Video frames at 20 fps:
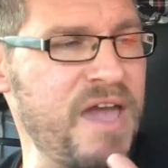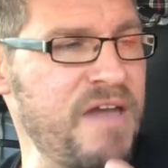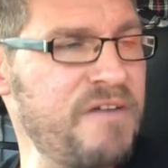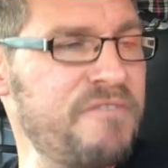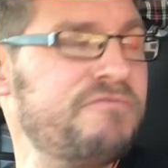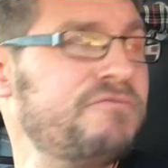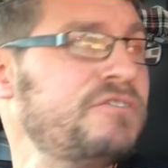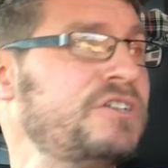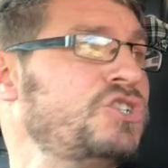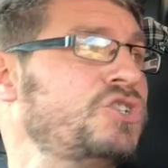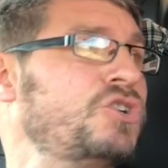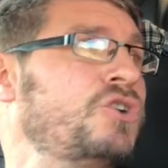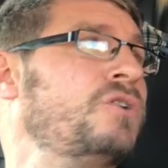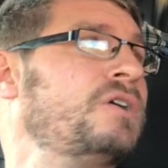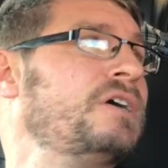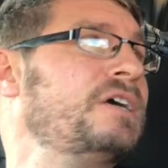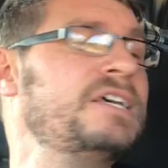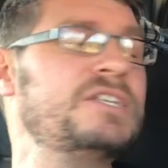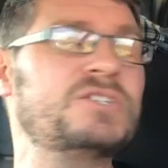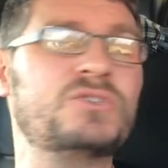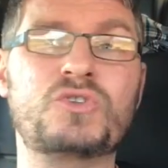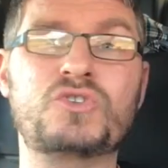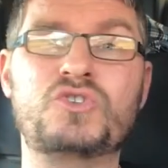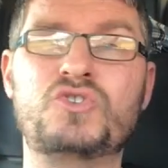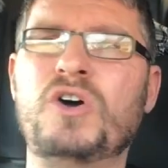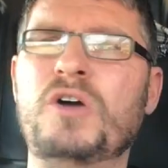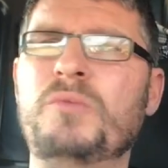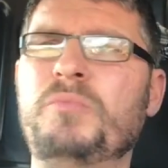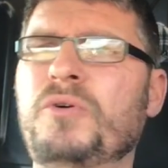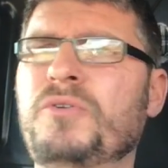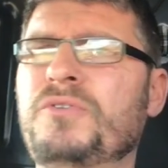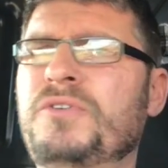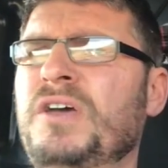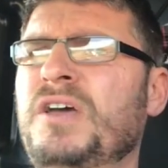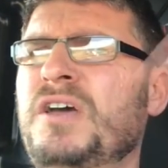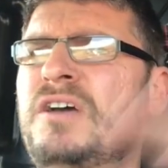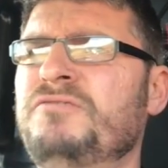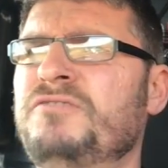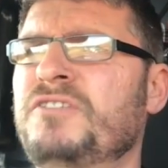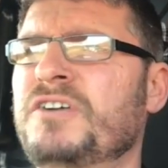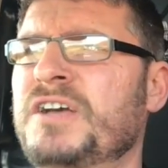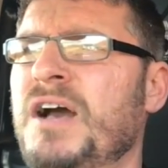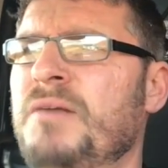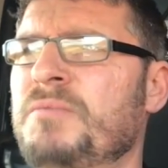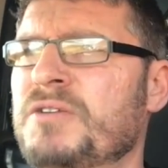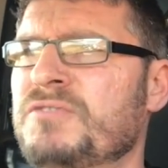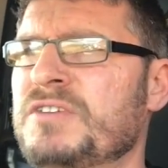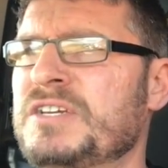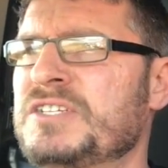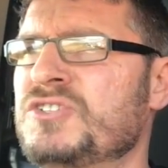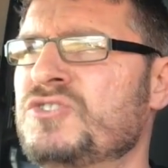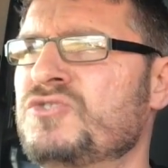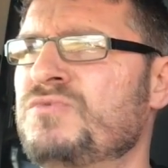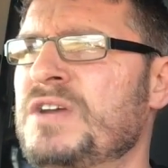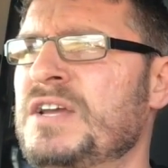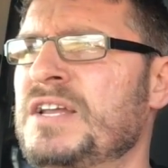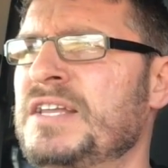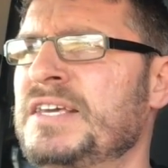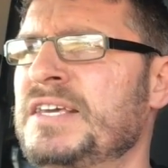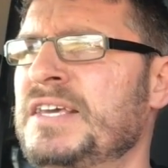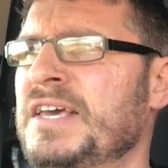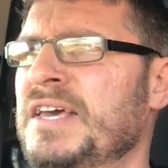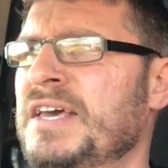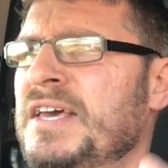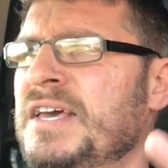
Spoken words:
every shot is on a tripod for a couple of reasons really.